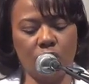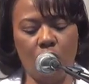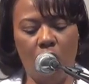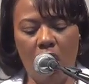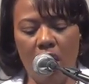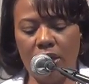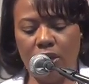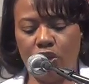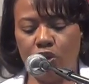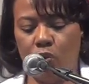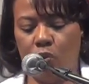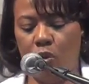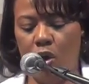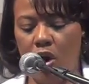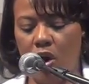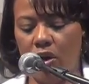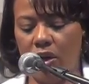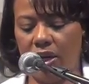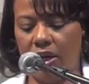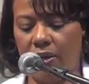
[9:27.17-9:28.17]
one to
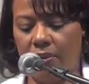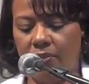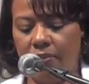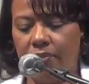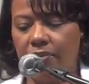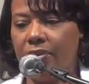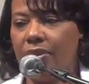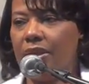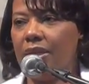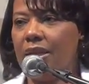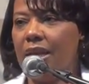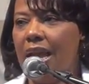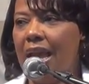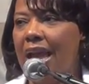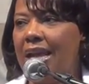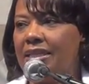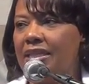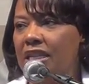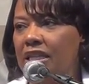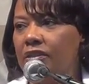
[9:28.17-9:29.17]
work
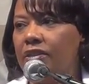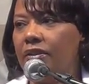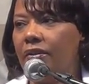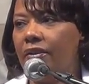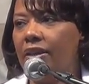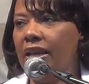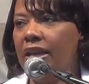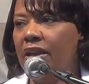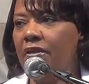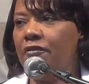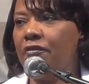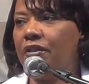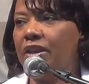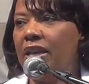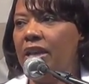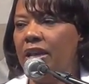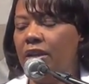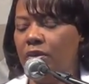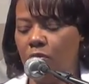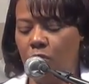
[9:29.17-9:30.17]
as if
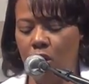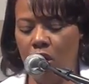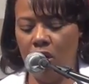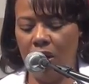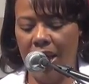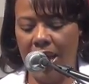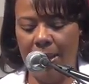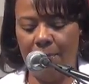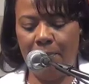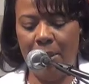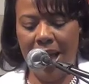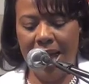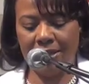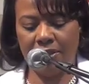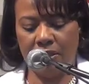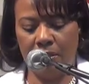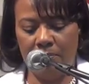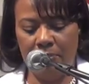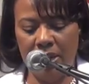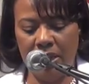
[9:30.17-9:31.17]
it were a
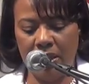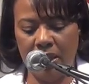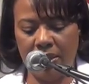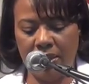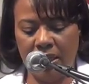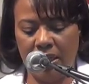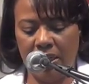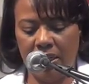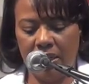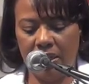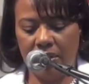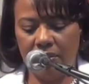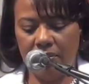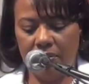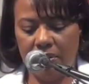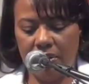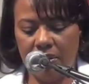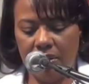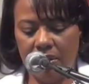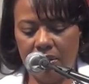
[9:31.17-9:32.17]
possibility
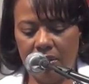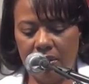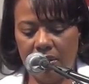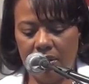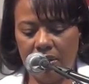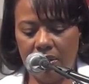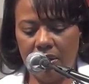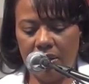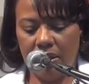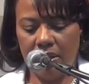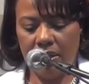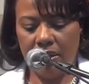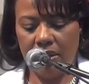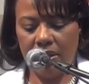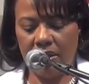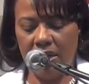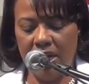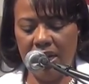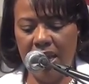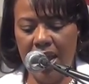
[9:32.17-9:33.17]

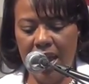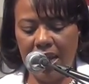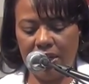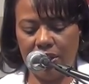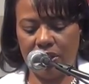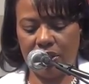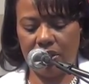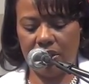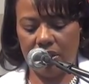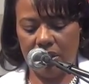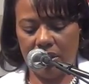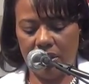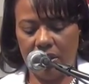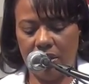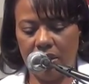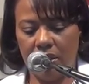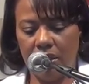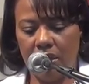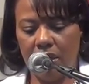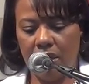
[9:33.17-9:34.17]
the next
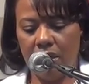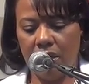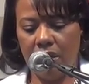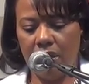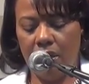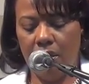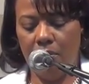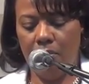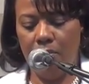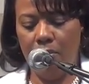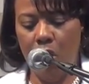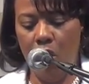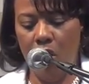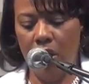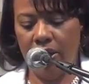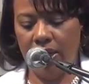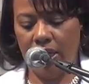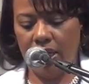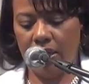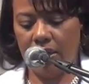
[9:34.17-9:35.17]

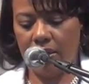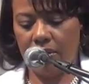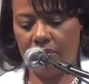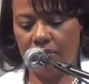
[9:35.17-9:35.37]
morning.